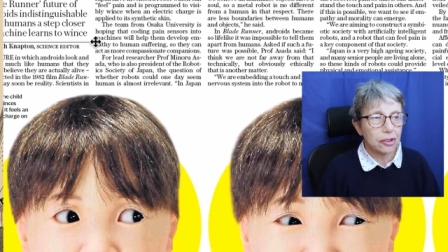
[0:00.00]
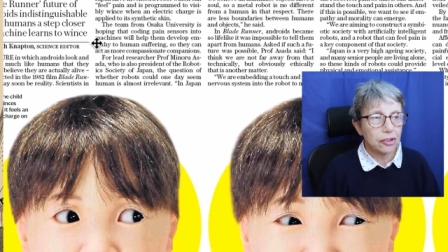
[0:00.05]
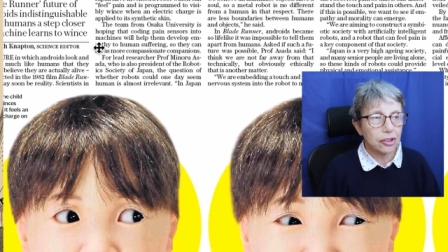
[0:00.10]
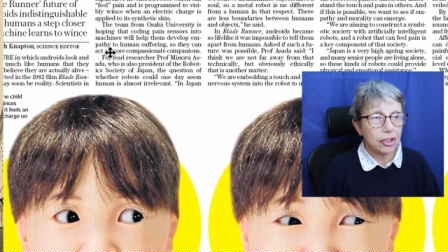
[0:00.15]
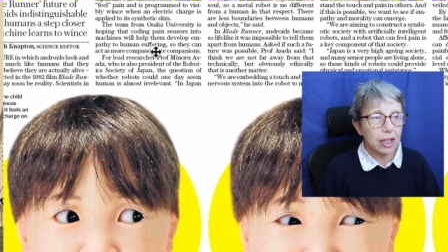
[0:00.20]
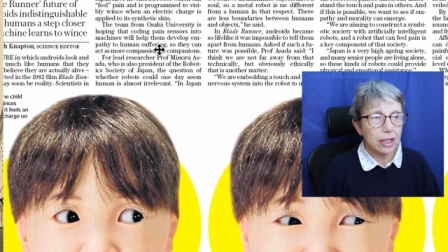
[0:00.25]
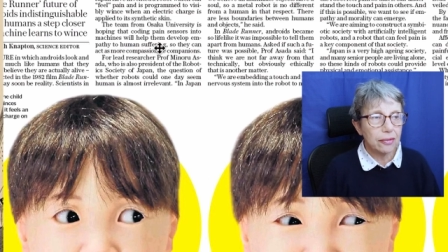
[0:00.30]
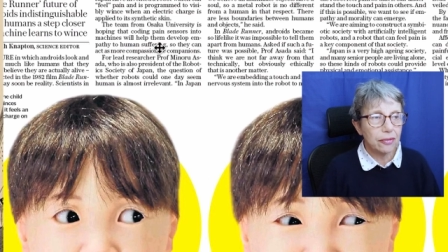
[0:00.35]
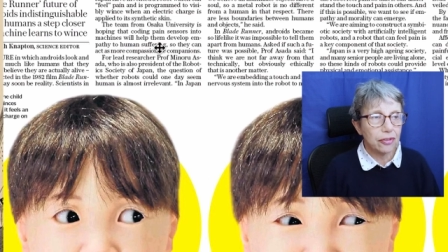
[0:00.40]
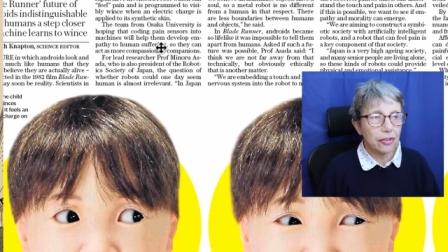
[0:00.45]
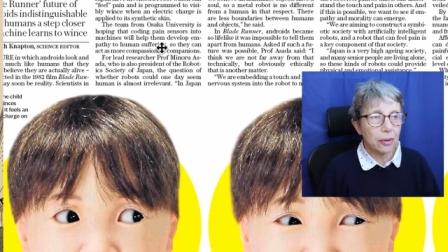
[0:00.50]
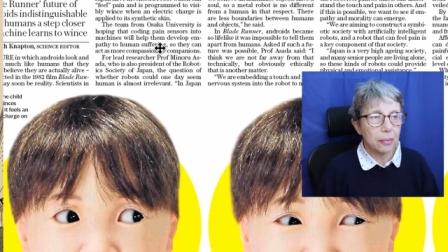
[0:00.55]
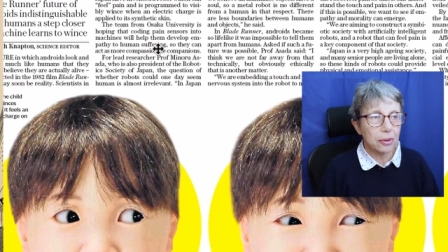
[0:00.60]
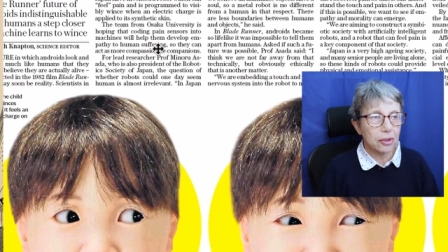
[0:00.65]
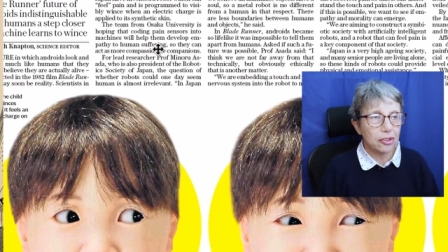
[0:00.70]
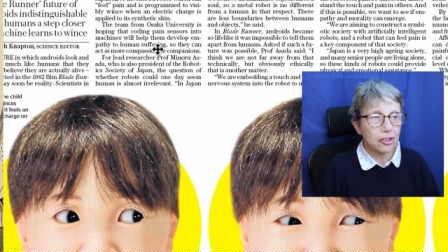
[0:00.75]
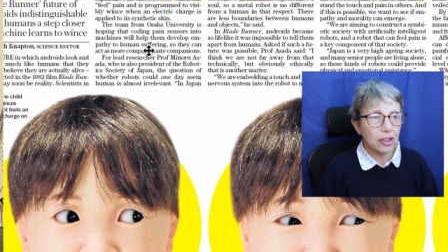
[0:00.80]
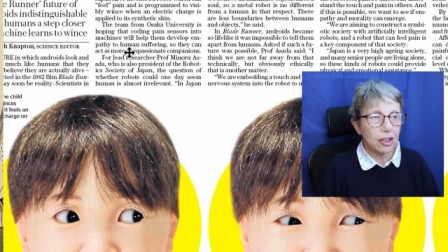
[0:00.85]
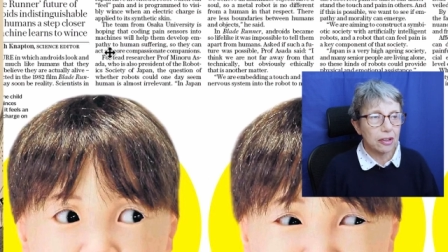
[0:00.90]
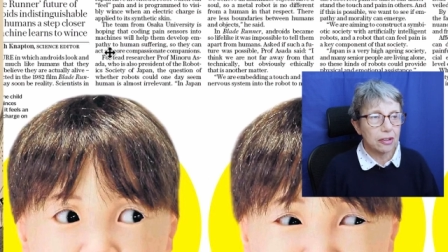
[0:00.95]
The team from
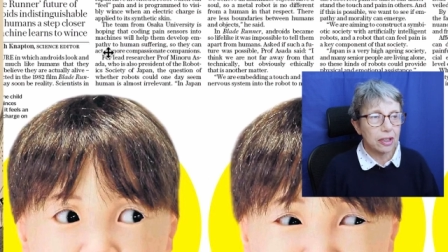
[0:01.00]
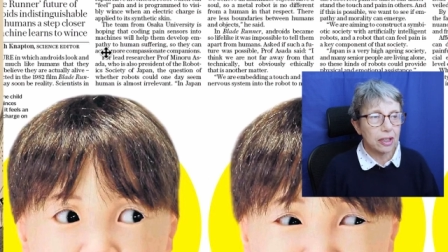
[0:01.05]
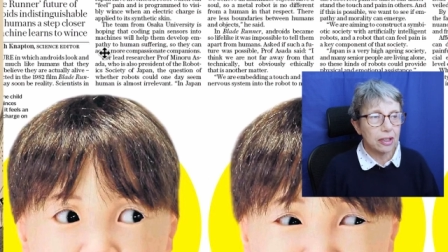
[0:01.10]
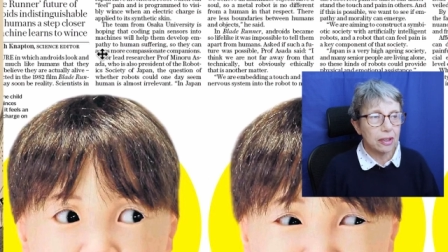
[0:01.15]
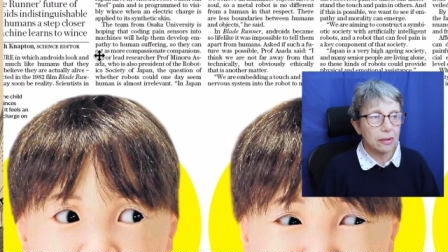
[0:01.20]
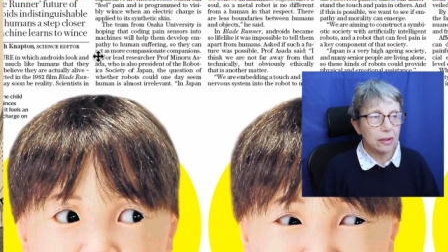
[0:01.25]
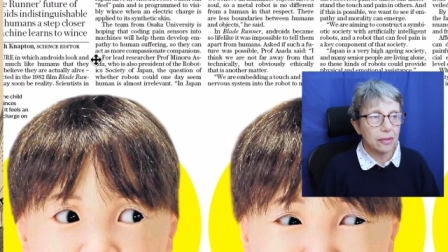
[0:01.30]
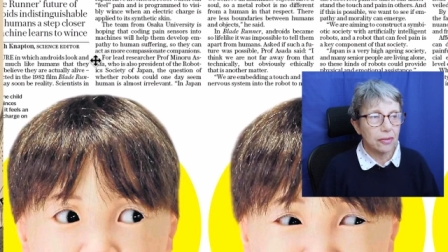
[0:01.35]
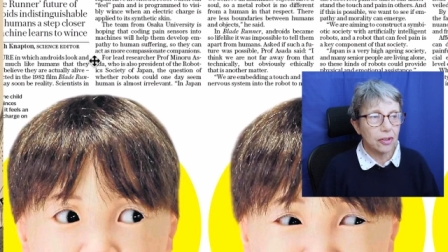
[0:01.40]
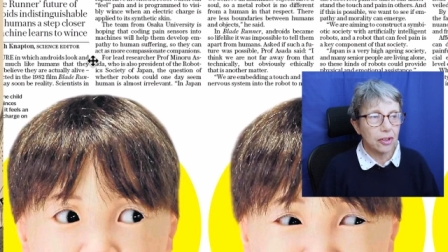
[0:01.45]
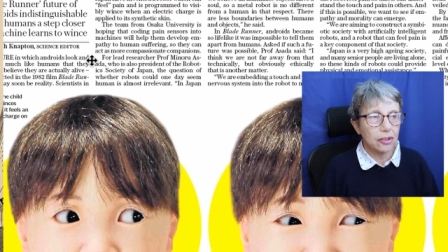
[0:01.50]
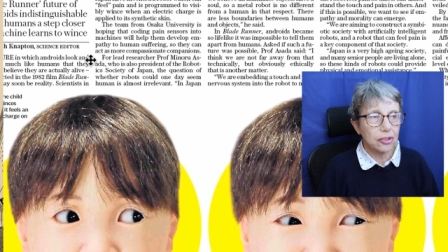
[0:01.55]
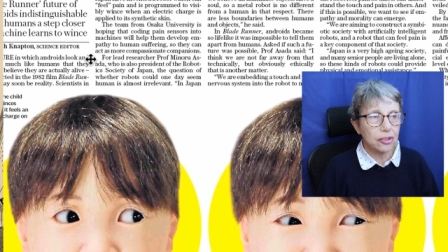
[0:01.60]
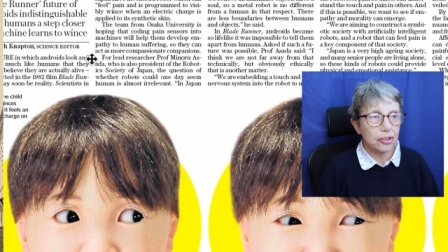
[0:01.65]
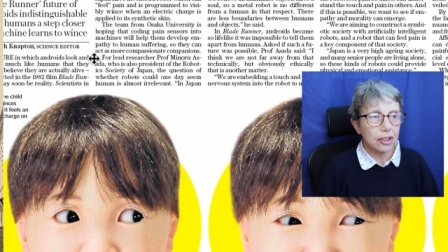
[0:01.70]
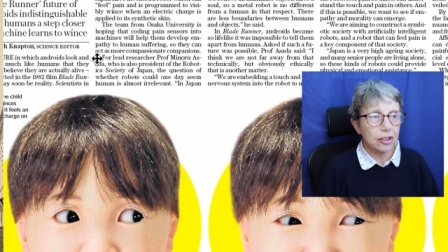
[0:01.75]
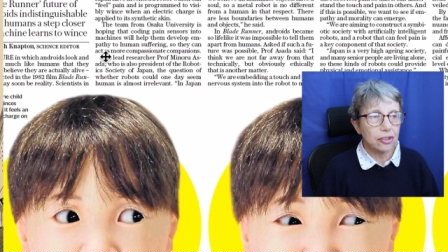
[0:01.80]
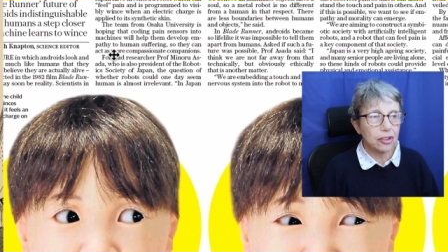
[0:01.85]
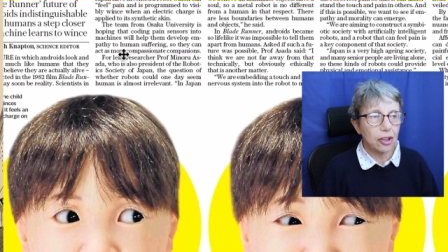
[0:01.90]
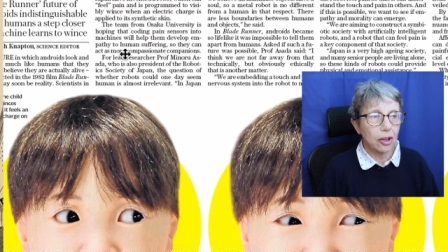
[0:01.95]
Osaka
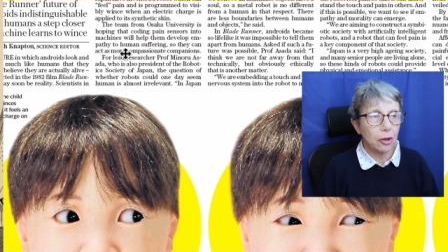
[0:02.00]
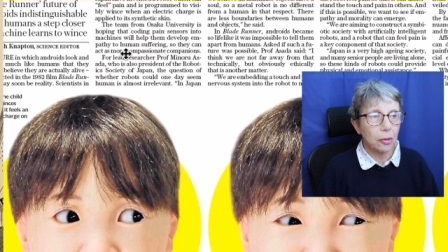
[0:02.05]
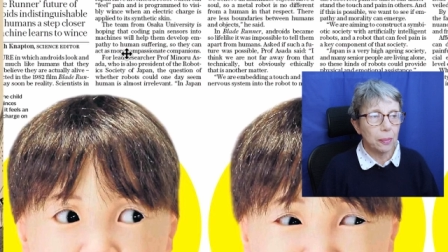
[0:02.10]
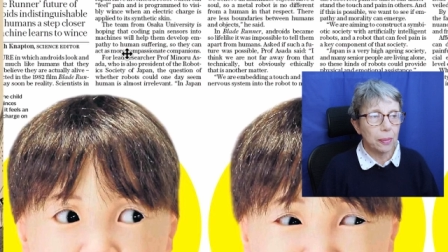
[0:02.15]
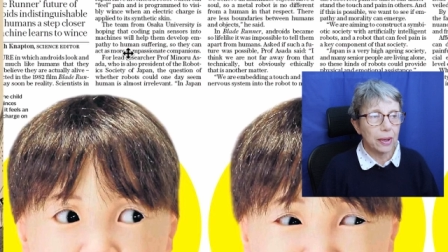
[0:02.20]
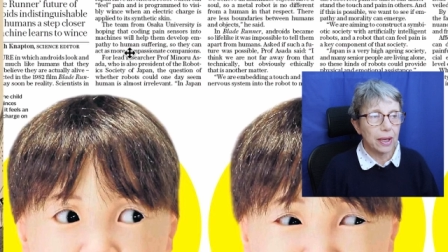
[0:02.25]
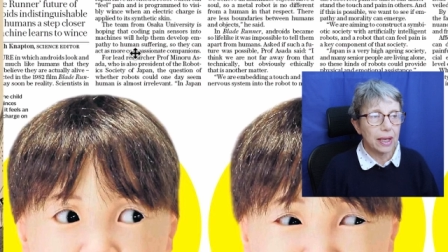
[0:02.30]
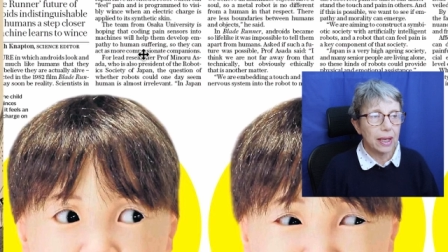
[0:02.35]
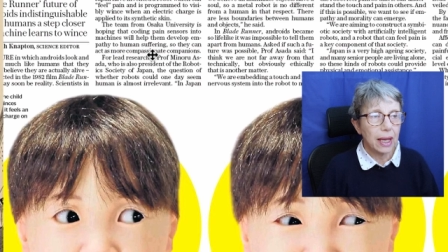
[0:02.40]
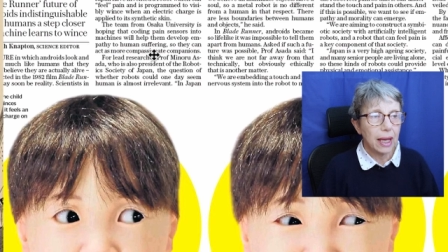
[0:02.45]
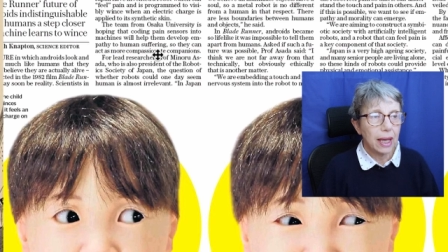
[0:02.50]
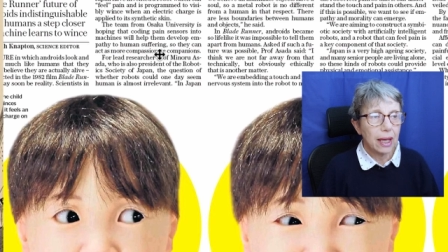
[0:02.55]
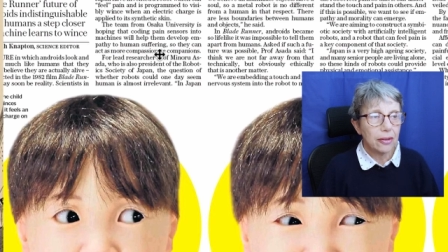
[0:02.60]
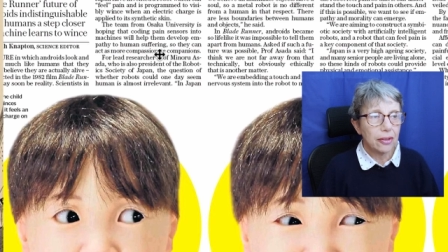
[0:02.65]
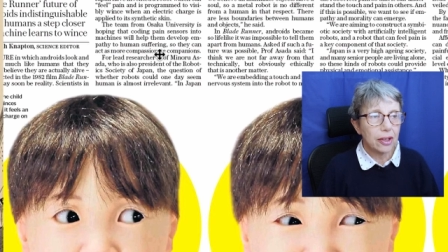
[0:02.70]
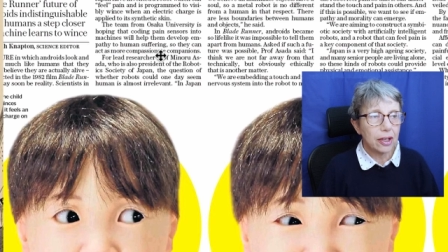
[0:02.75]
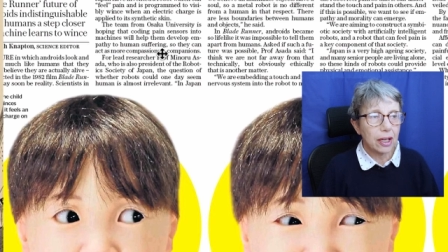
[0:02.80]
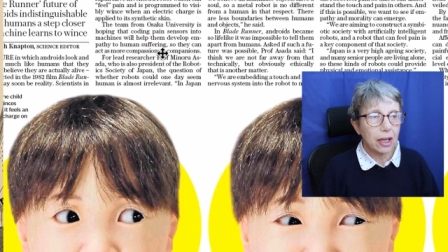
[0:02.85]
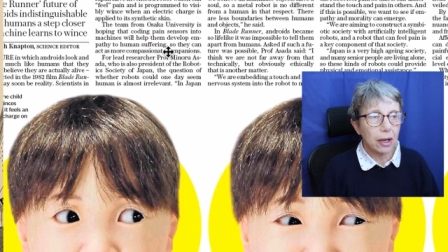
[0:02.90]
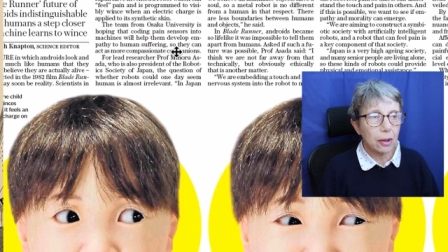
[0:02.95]
University is hoping
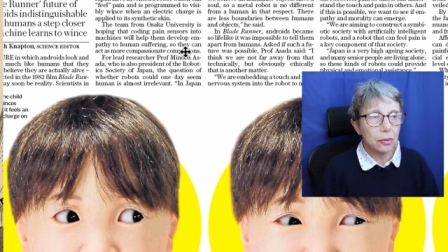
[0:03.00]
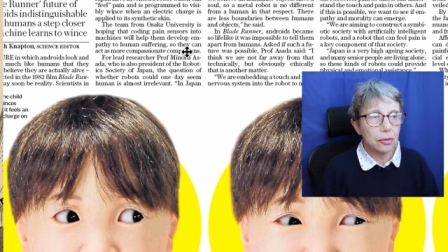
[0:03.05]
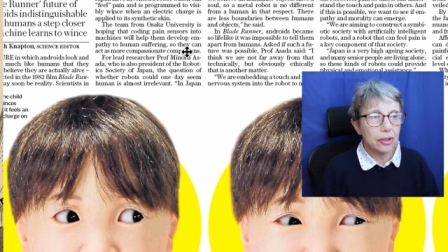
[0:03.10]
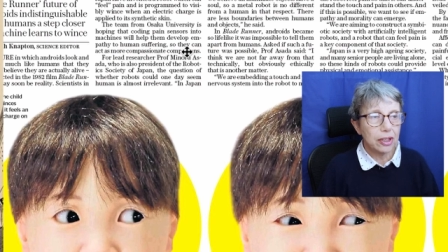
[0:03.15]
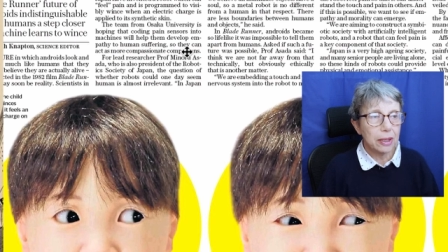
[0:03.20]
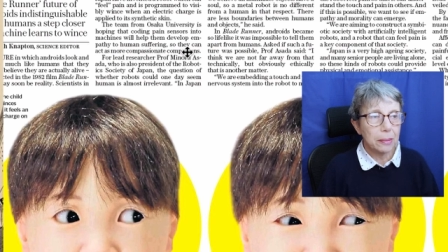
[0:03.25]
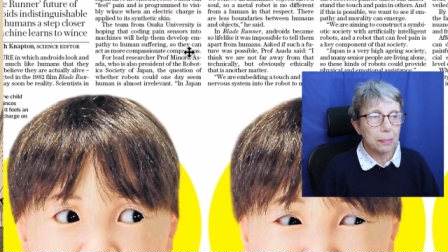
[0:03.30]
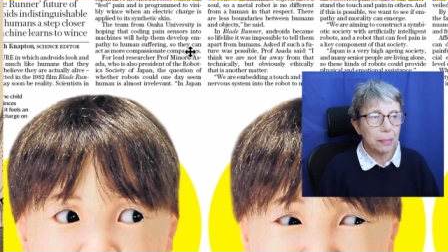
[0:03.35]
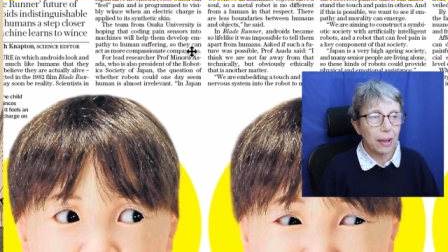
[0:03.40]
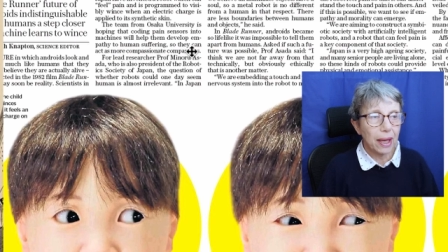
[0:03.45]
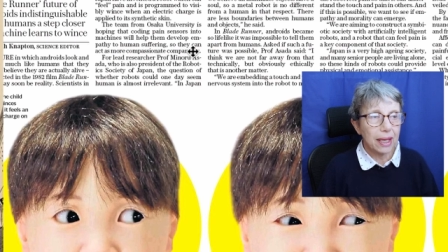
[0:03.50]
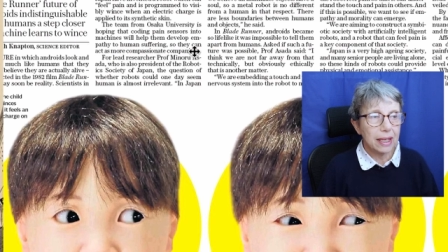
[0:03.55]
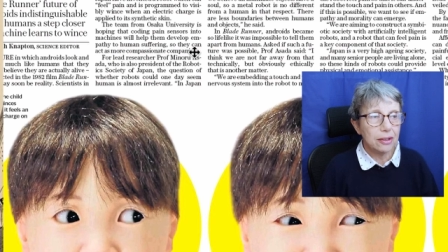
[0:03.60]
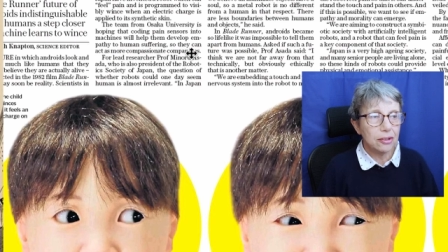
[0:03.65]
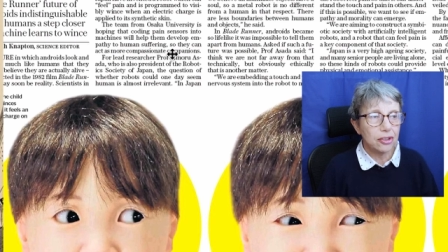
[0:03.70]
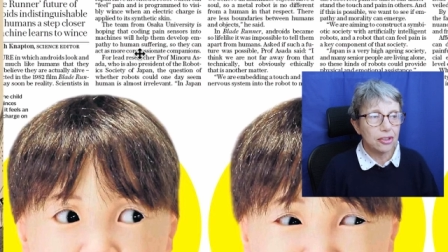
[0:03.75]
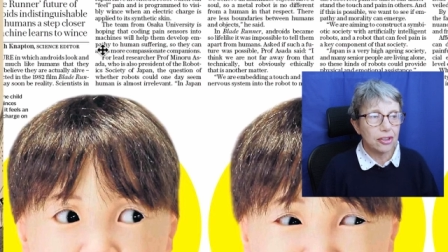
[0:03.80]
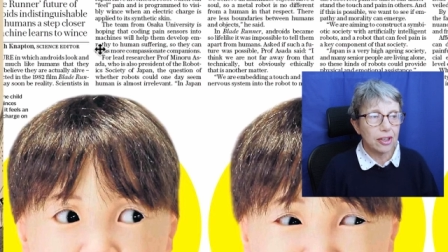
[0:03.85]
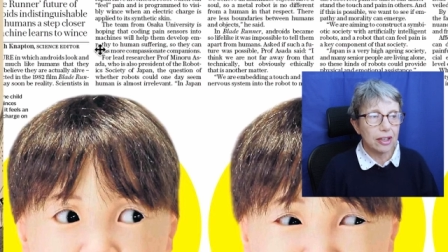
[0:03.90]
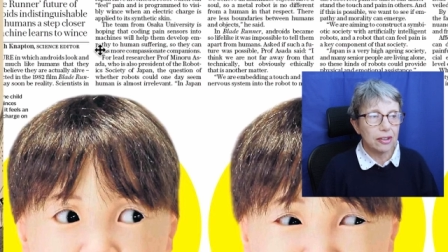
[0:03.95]
that coding
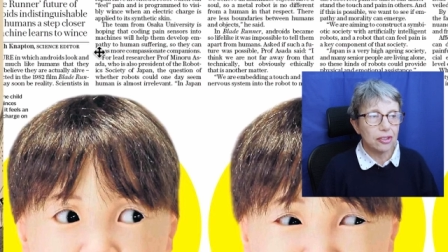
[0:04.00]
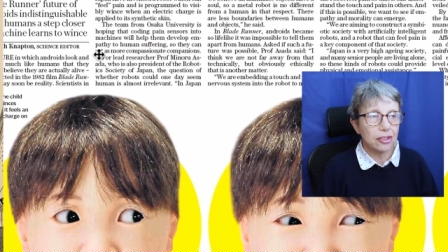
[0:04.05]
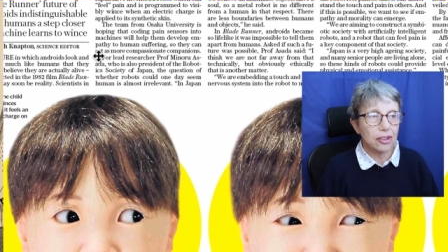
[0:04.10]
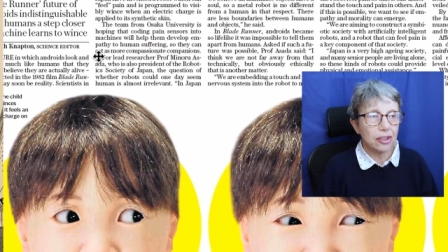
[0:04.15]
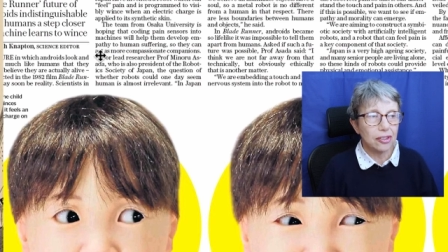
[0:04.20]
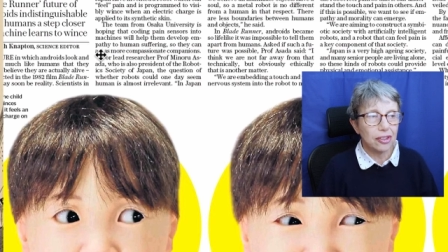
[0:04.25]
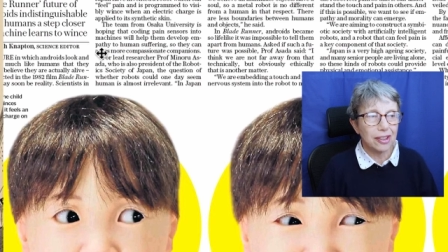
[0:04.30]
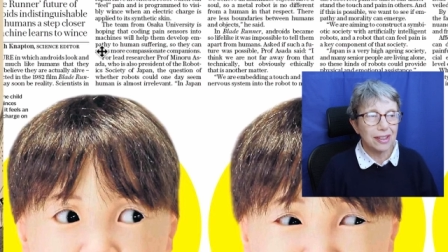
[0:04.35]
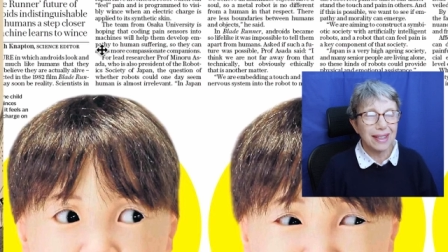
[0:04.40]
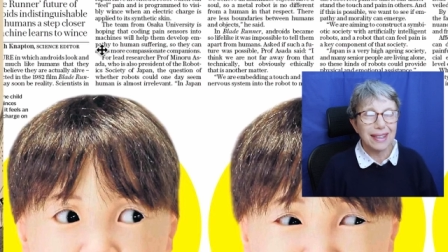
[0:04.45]
pain sensors,